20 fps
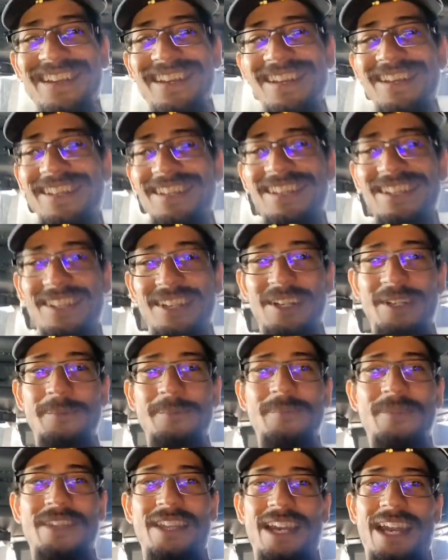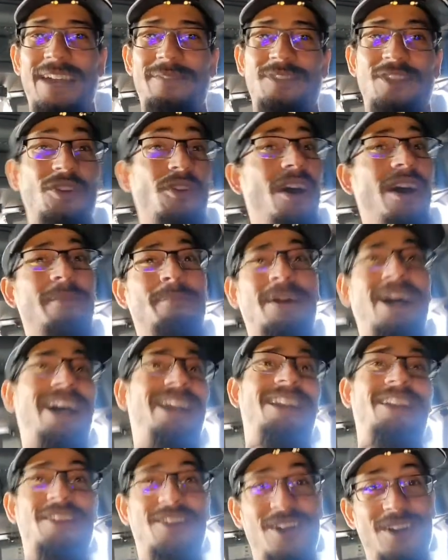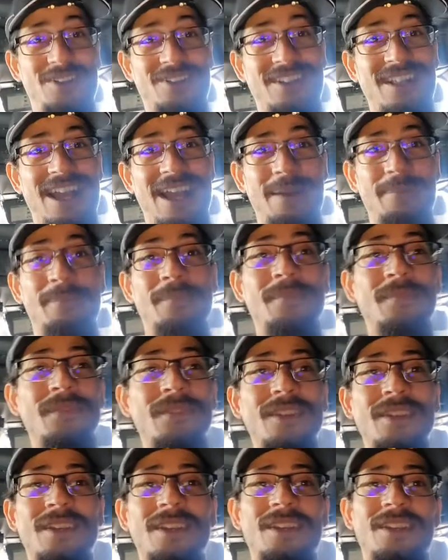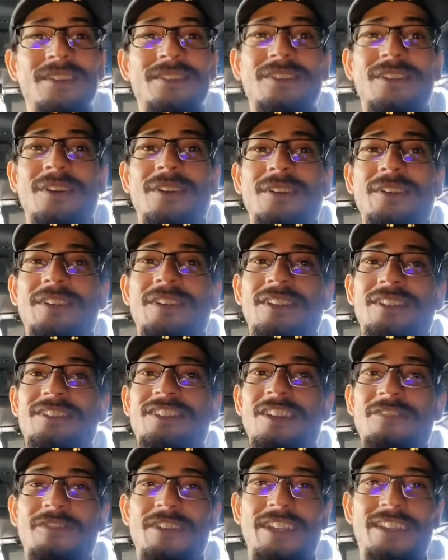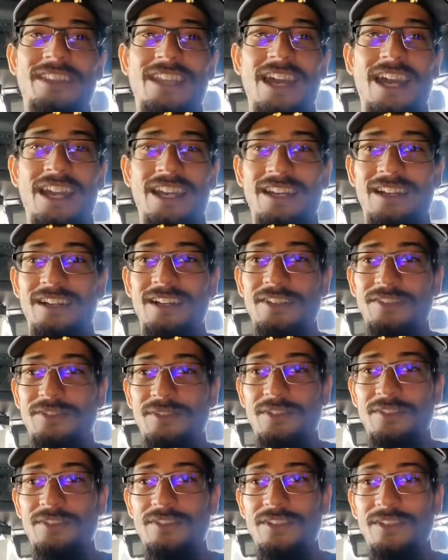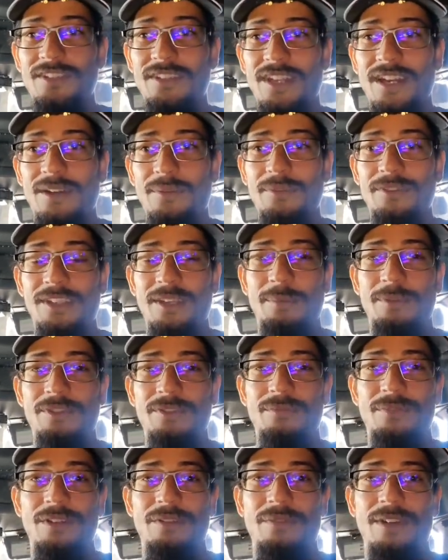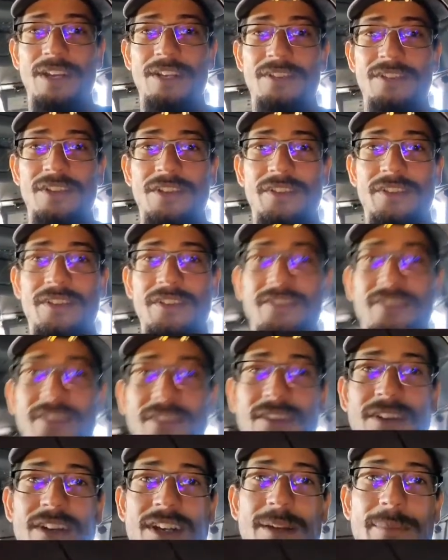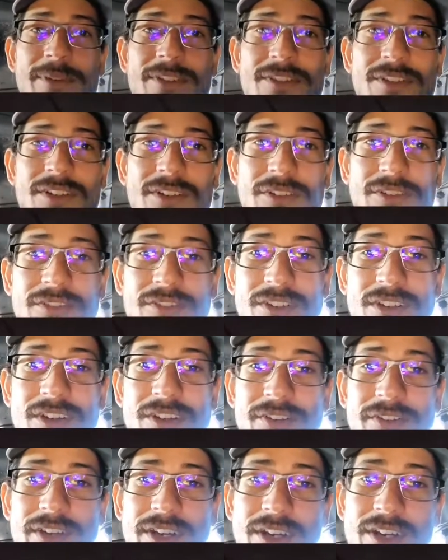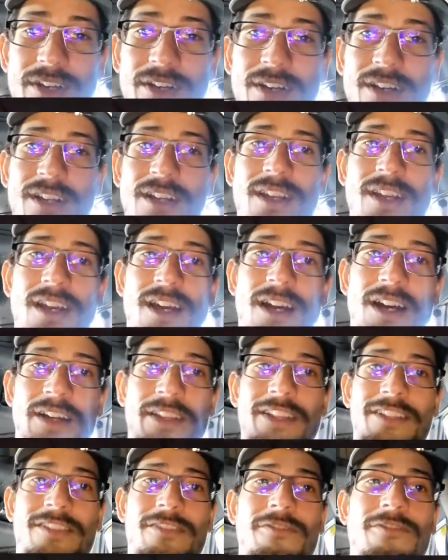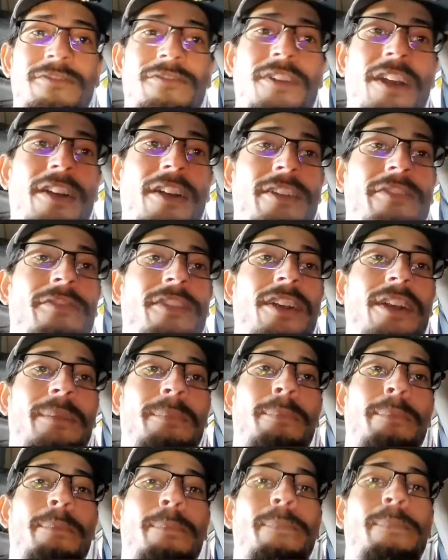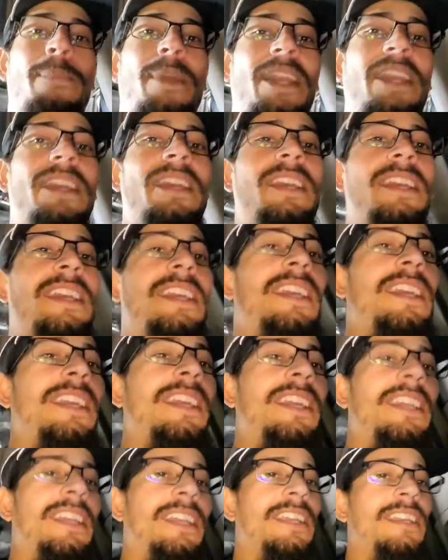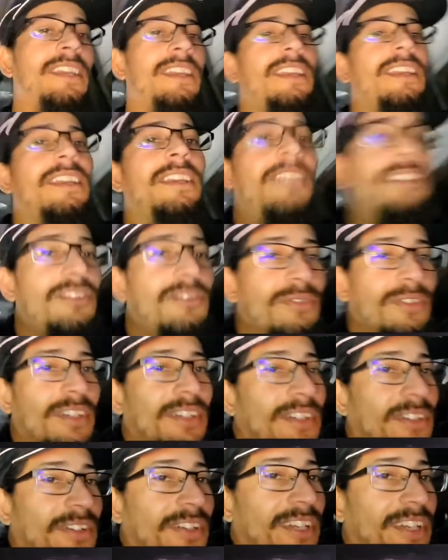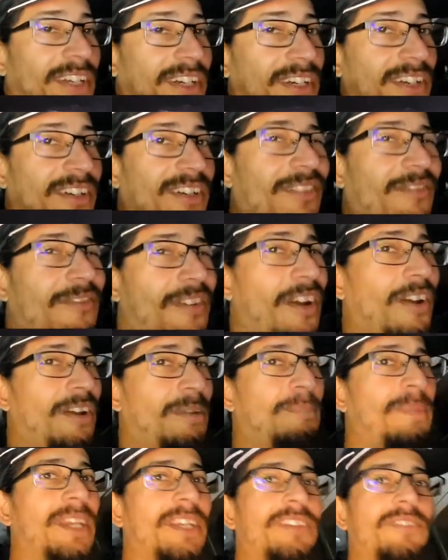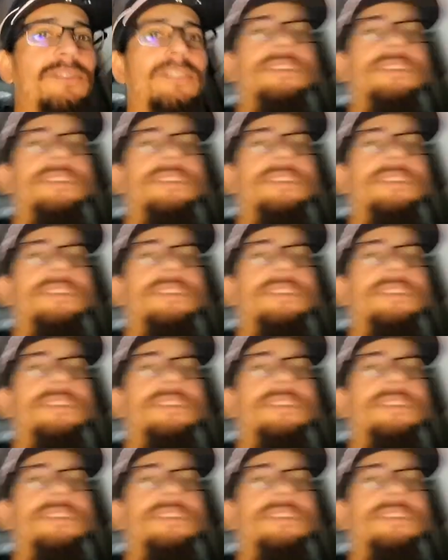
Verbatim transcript: you know, then I have to go out and buy another hose clamp. So you know stuff like that. Uh, so it's good that I was able to rearrange all this. You know, I got my circular saw there. Uh, that's a very very big drill here. Very big drill.